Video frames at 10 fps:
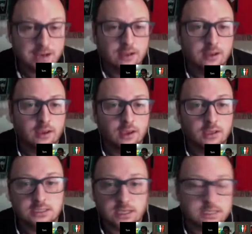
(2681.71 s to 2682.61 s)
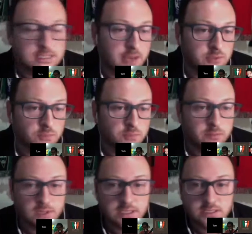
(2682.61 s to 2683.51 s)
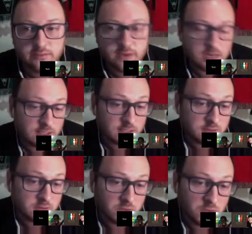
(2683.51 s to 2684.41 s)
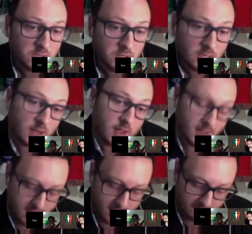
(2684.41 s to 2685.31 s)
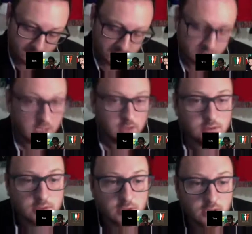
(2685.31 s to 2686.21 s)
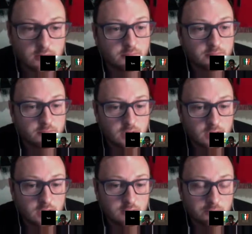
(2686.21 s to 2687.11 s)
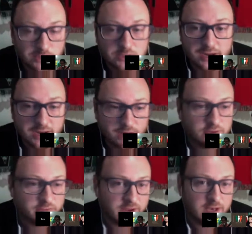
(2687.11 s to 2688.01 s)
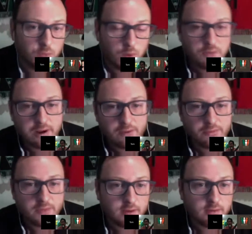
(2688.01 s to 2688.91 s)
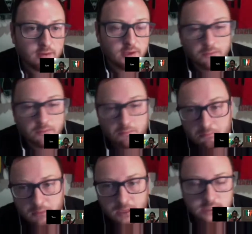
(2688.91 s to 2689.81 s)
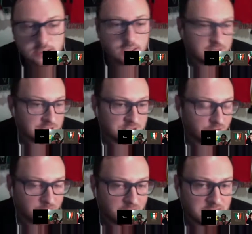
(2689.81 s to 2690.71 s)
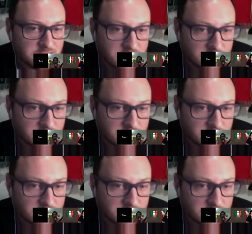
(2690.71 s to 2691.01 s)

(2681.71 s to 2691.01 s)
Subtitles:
has stepped up in place of Vargas. So So yeah, just Monterrey have to find a way around that, and that's not going to be easy either.